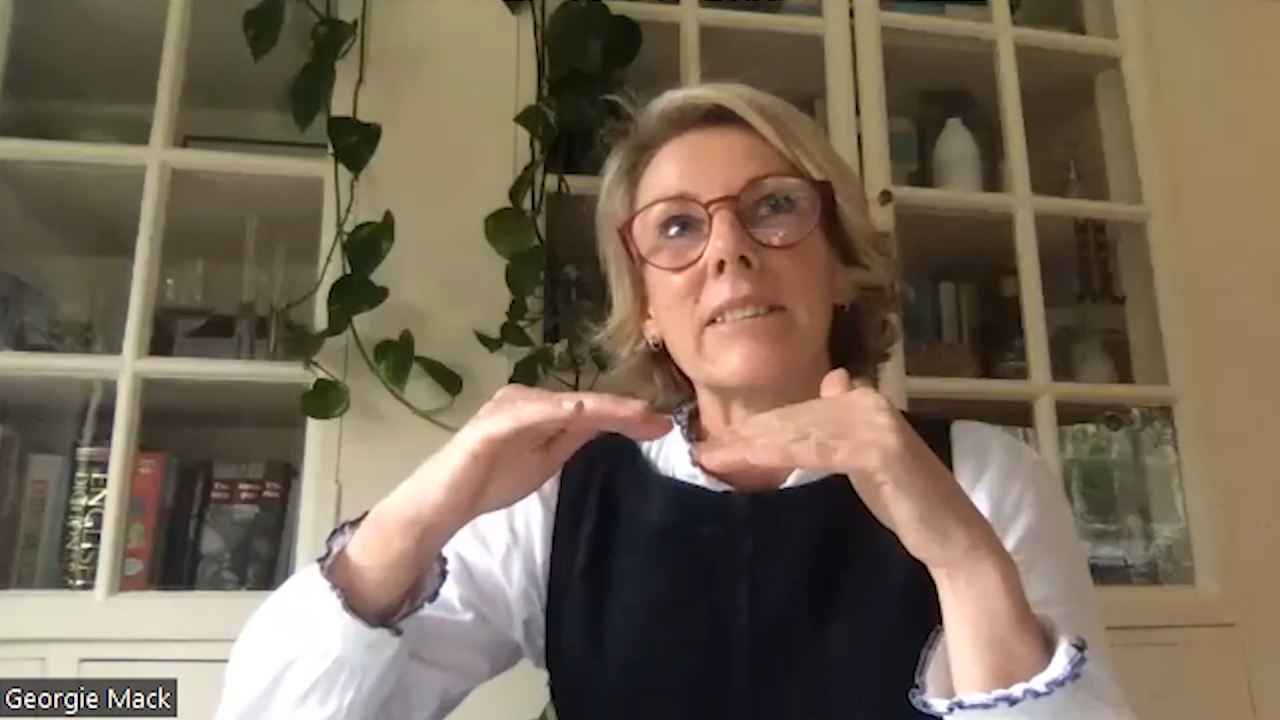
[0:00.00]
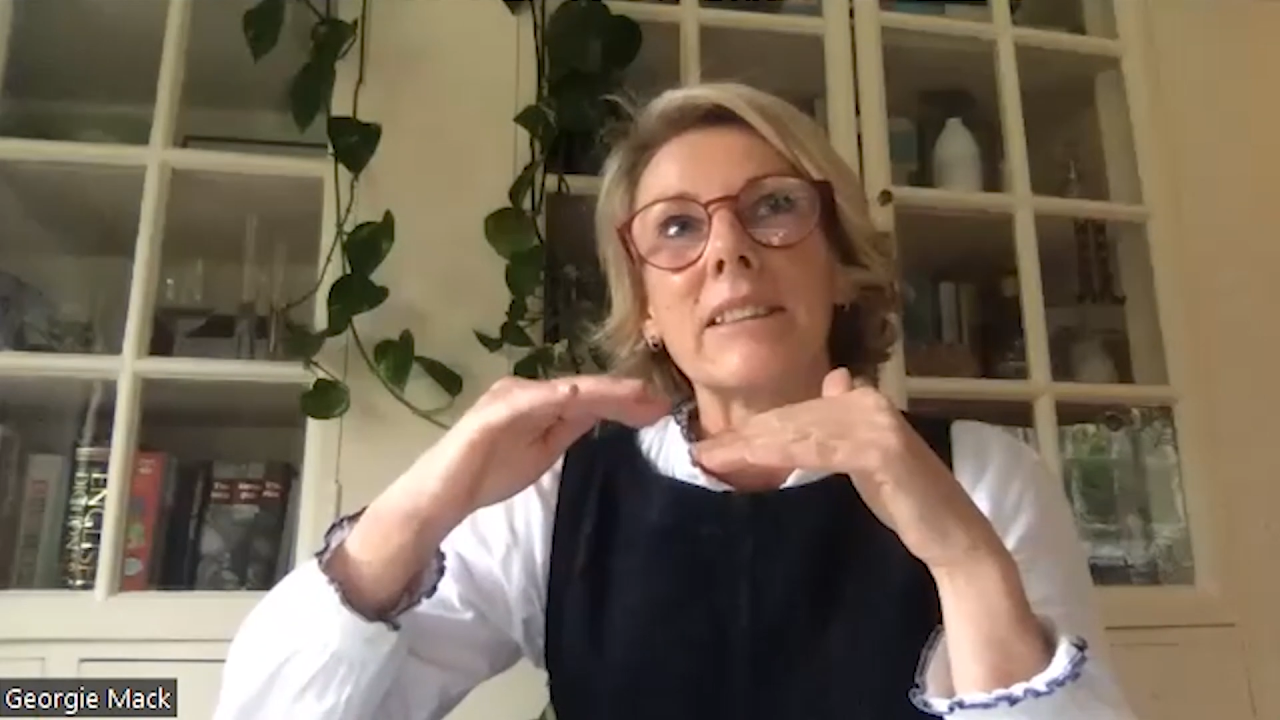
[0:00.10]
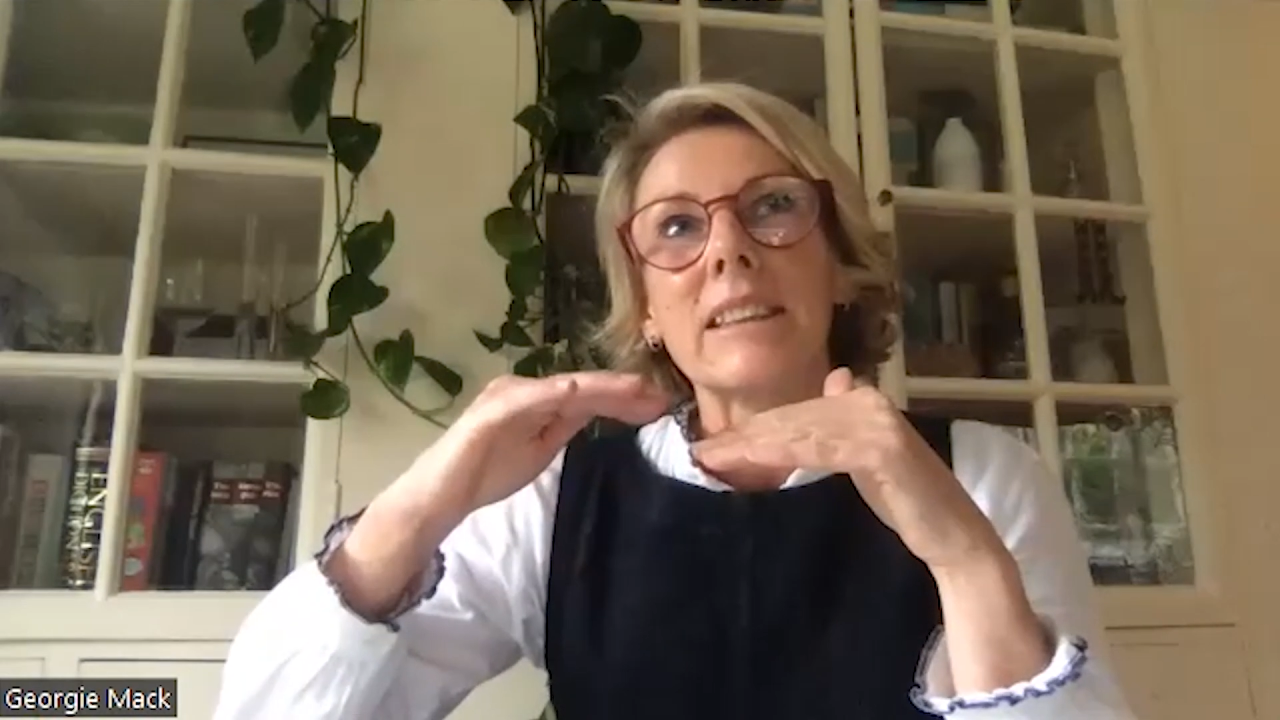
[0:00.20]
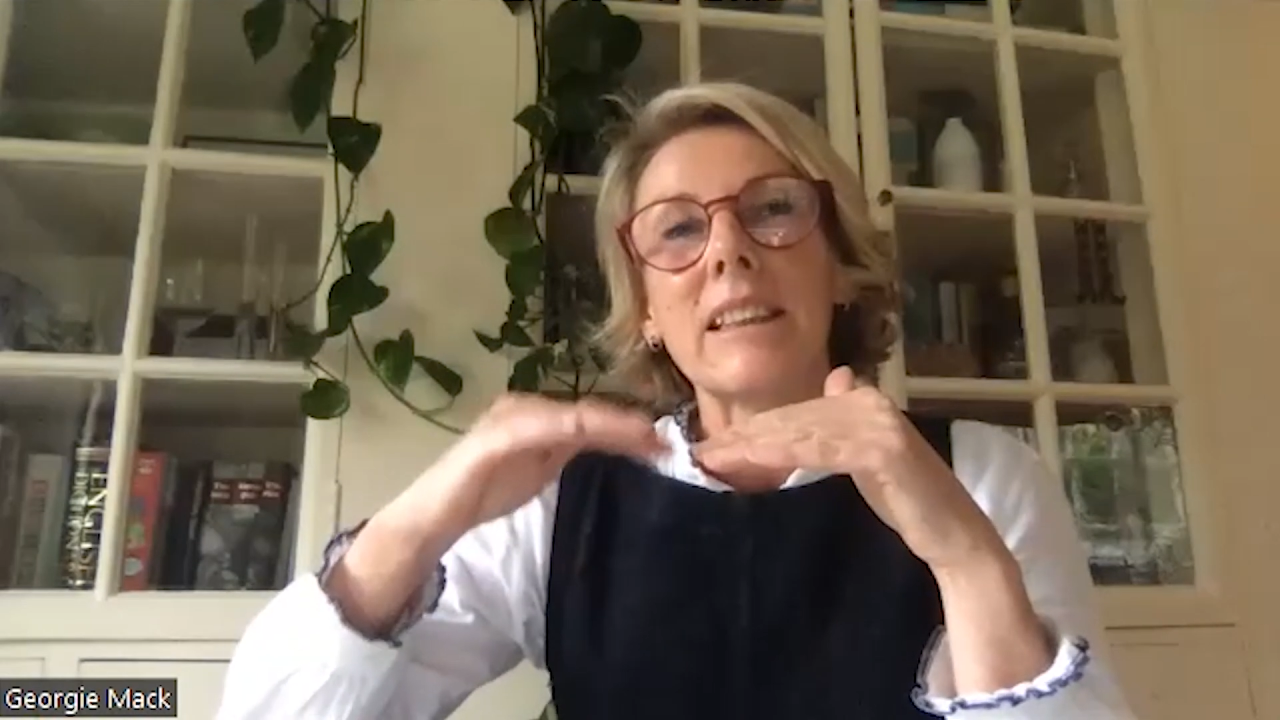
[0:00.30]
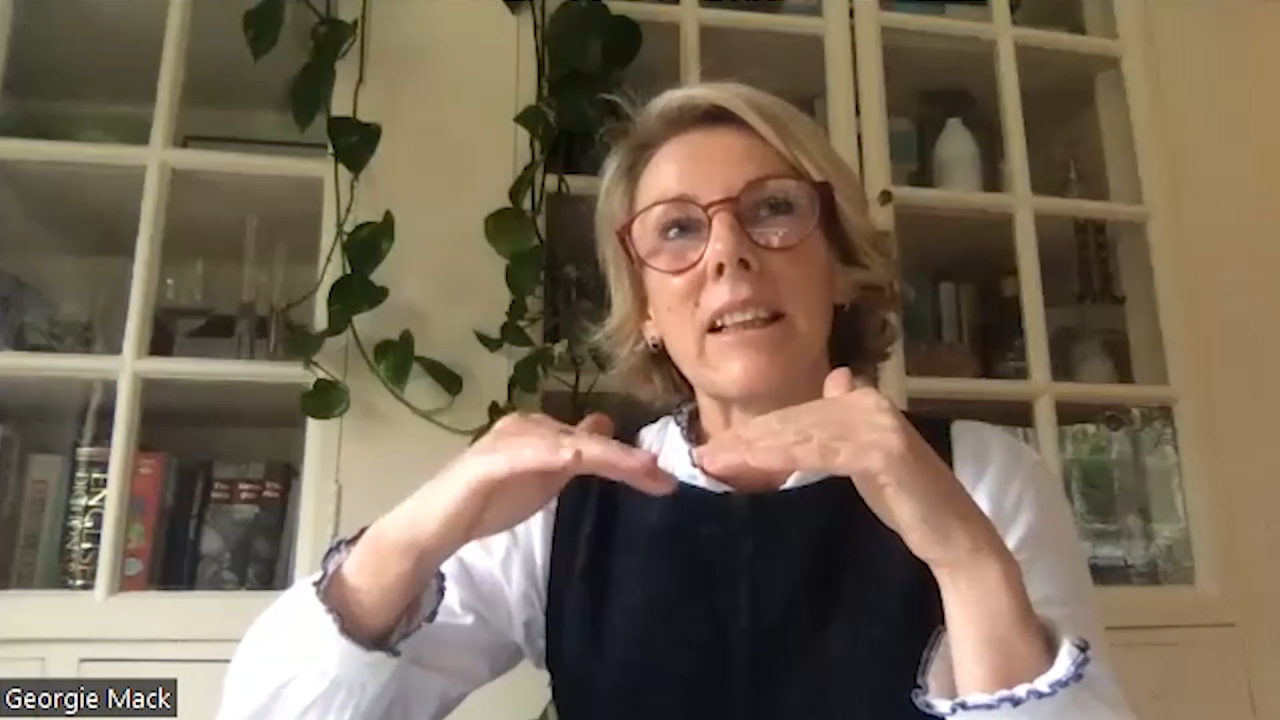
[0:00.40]

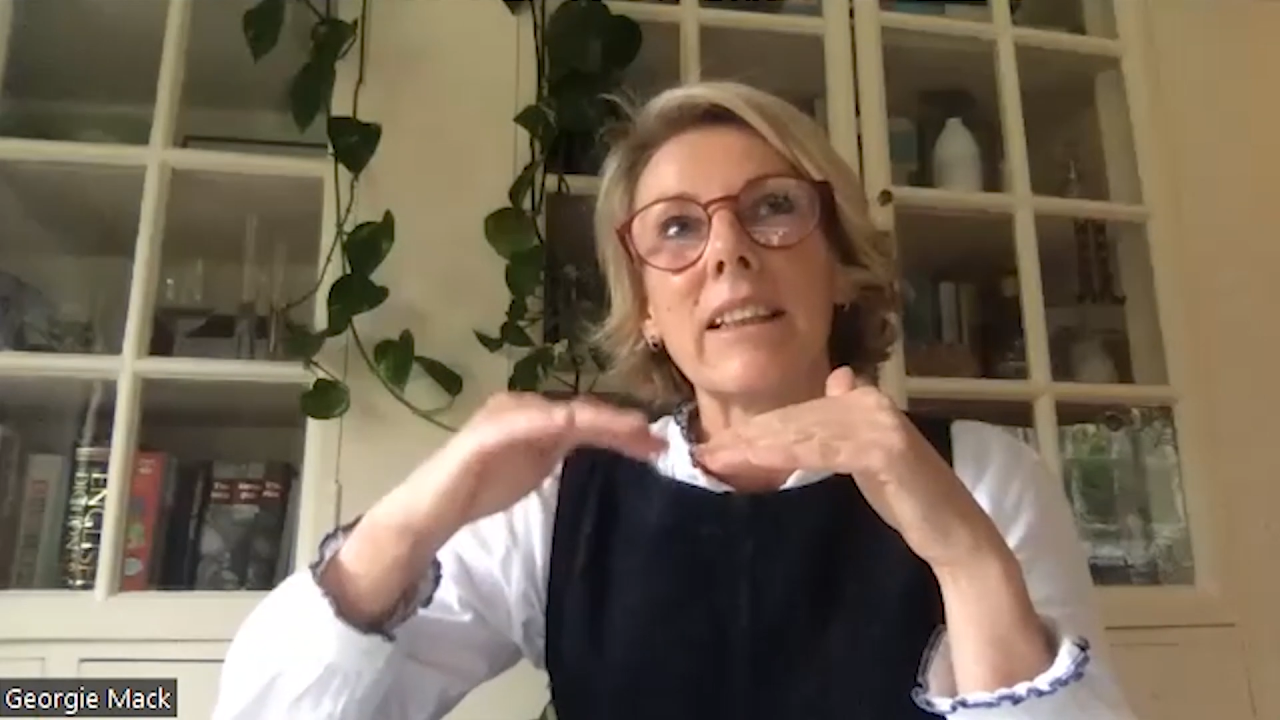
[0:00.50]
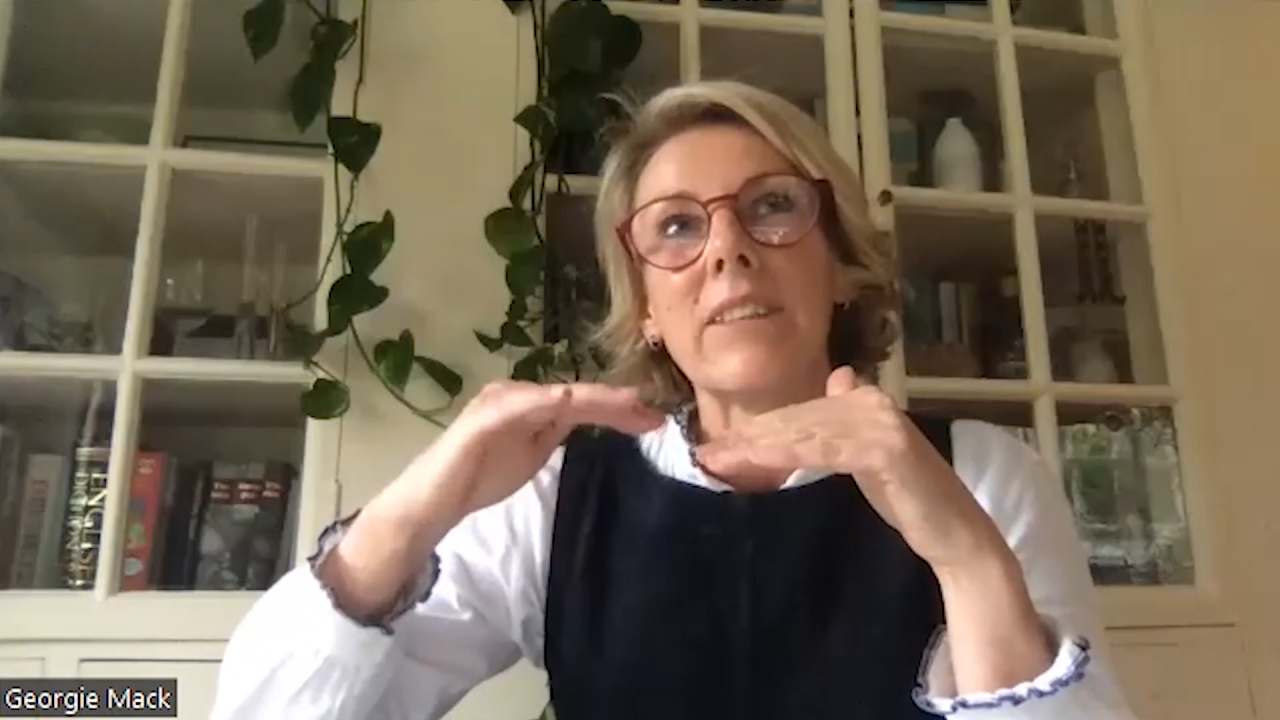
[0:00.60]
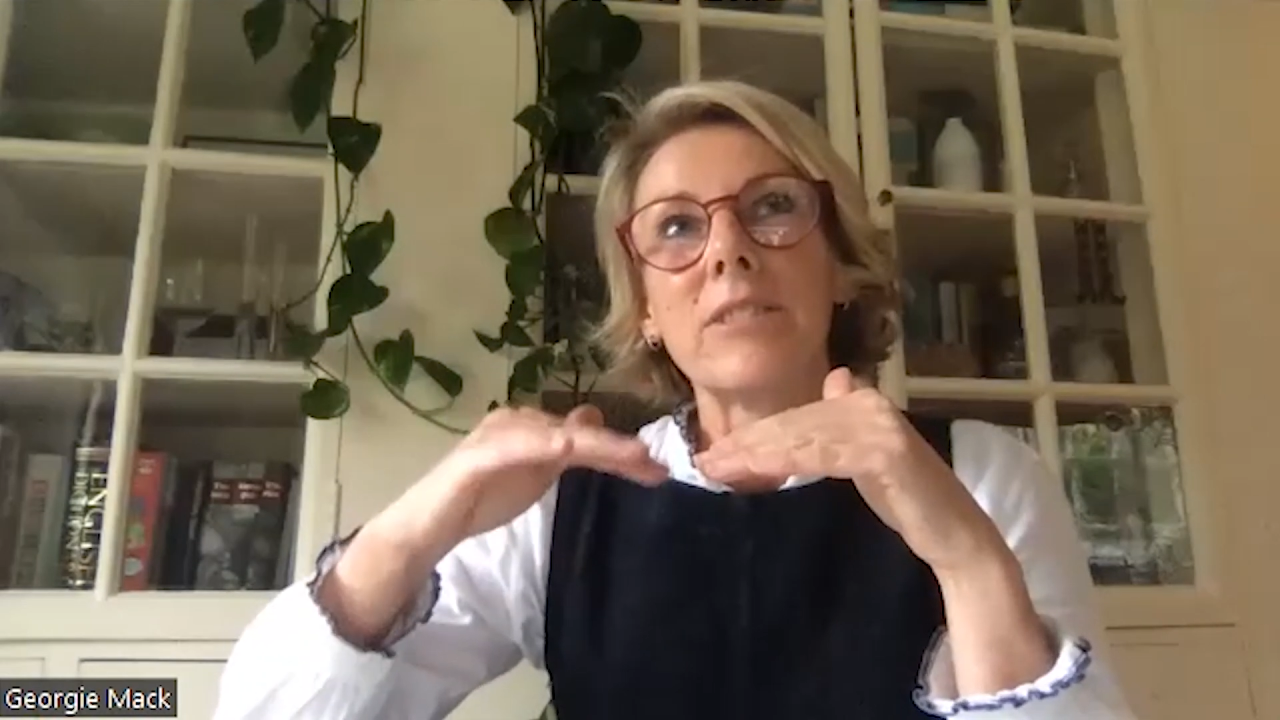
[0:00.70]
slightly